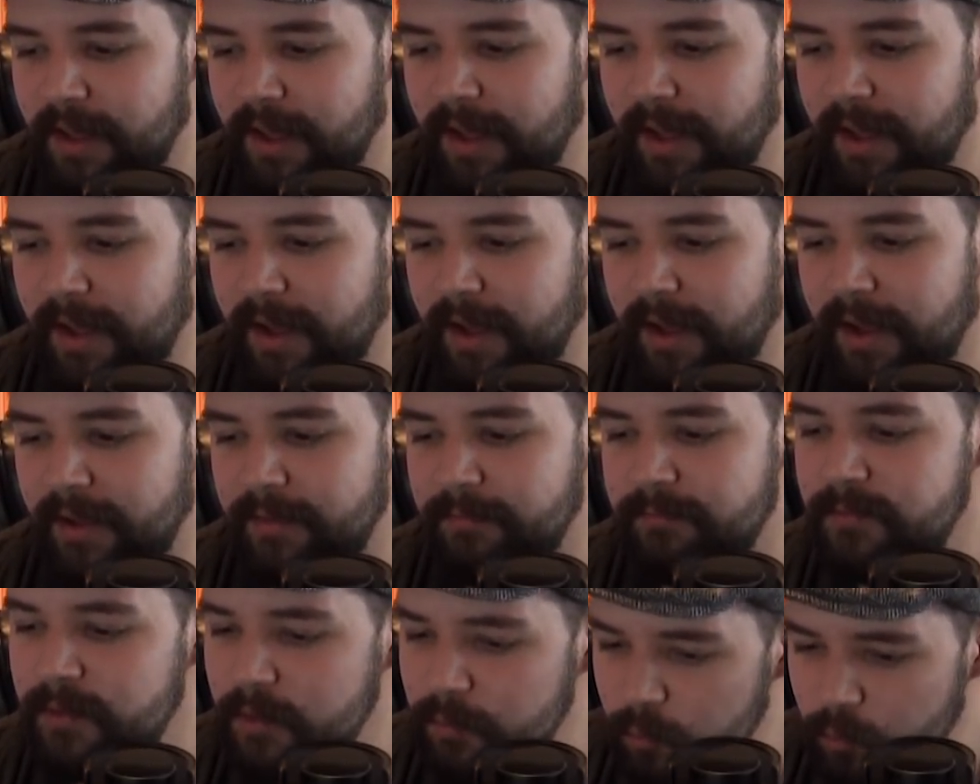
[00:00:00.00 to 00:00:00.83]

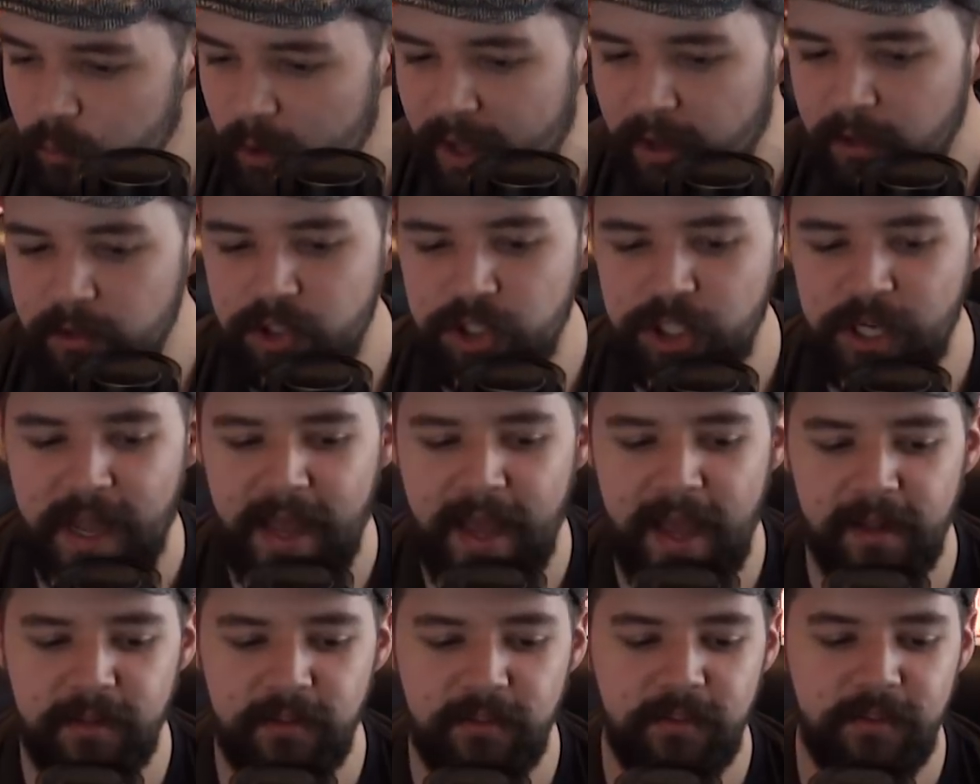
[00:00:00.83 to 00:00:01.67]
Well
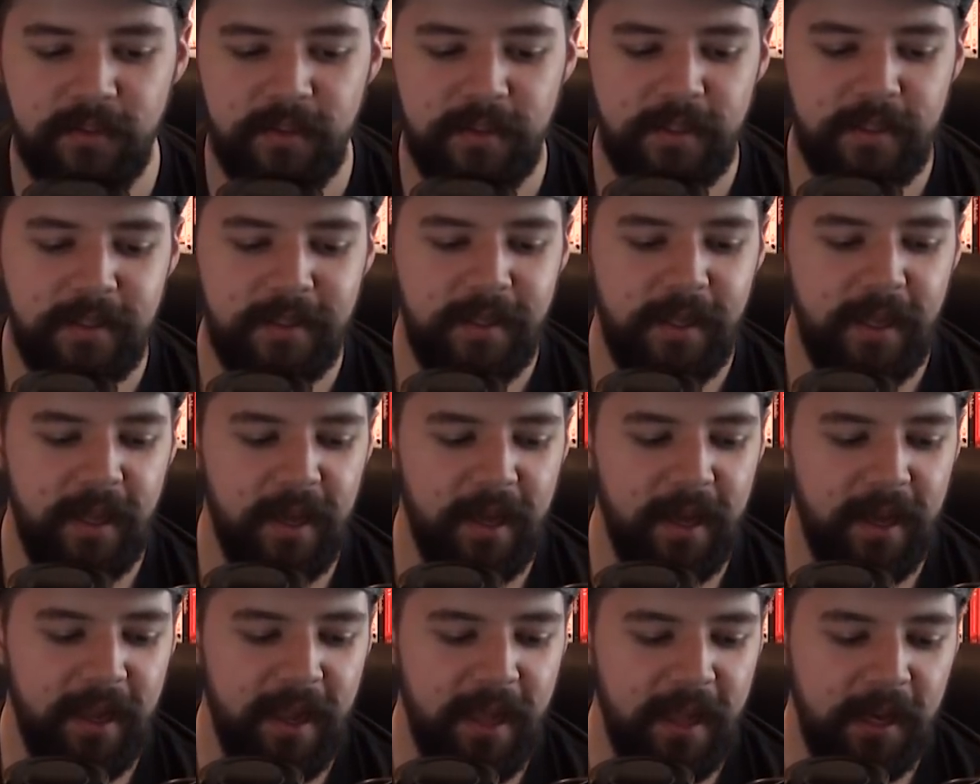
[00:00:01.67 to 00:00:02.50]
shot,
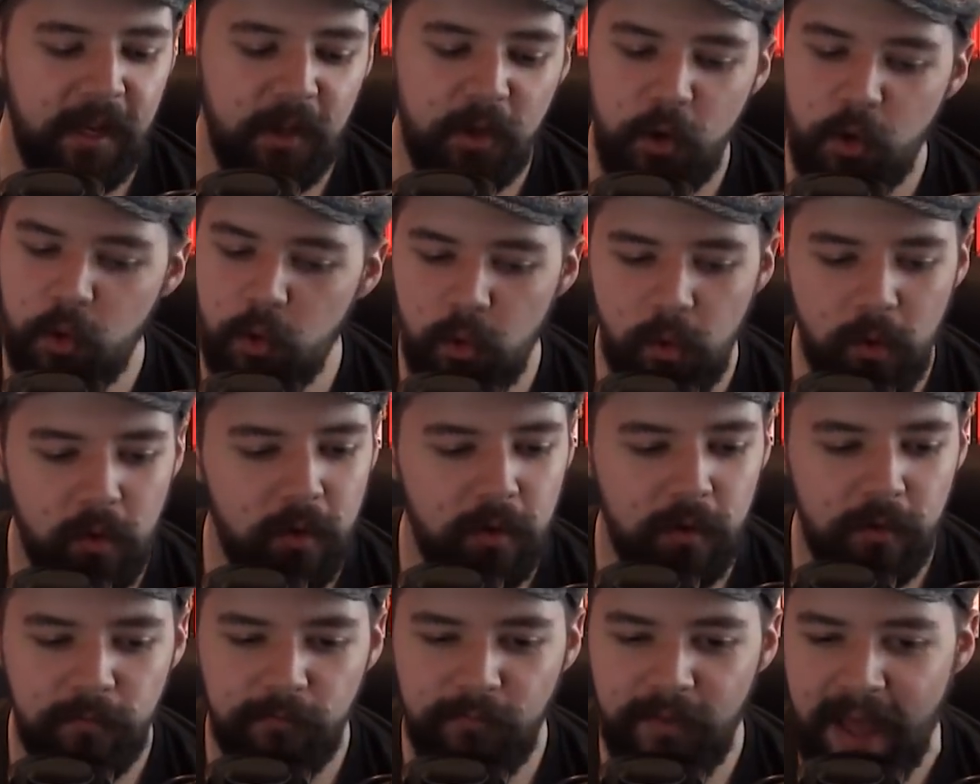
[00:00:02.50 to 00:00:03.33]
had a
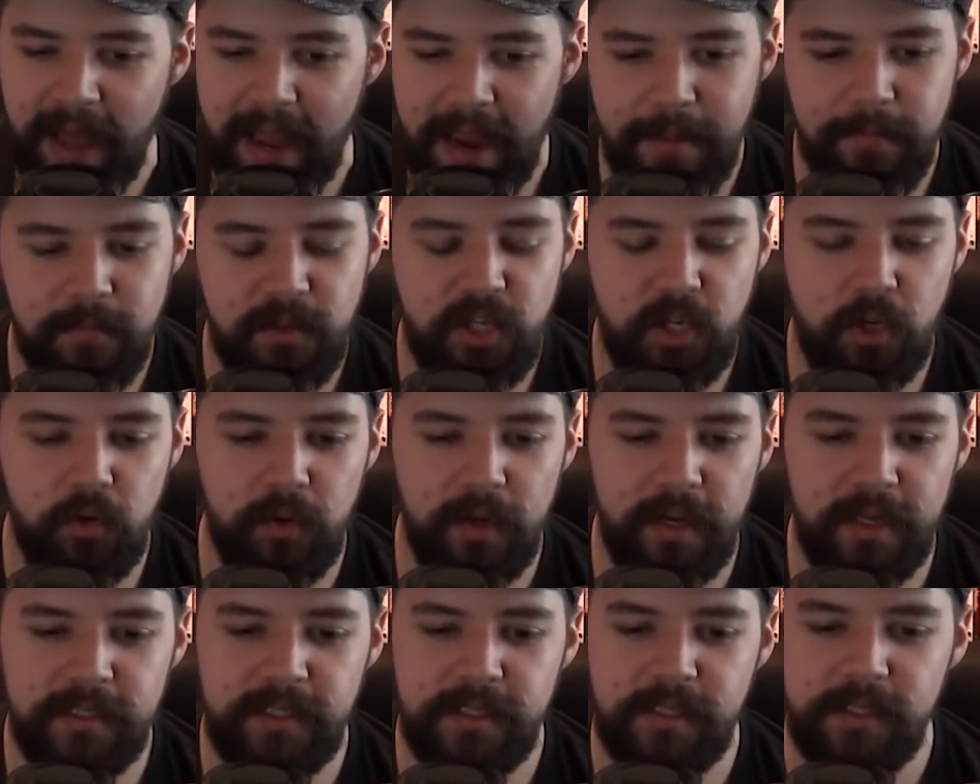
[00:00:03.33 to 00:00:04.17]
cool vibe to
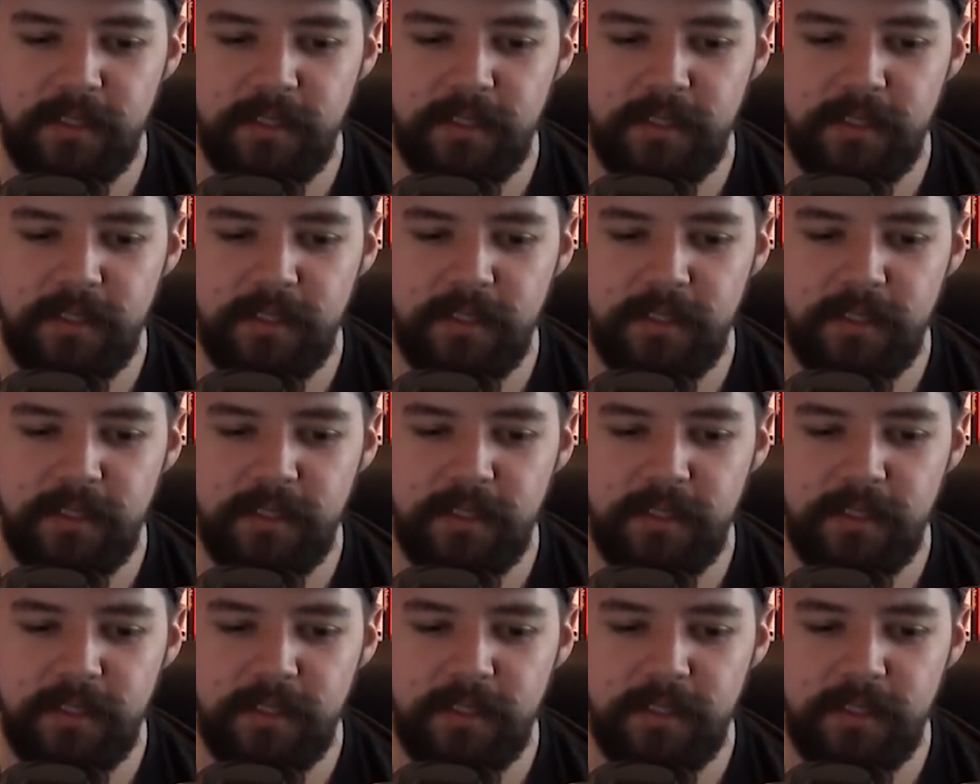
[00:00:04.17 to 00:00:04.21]
it.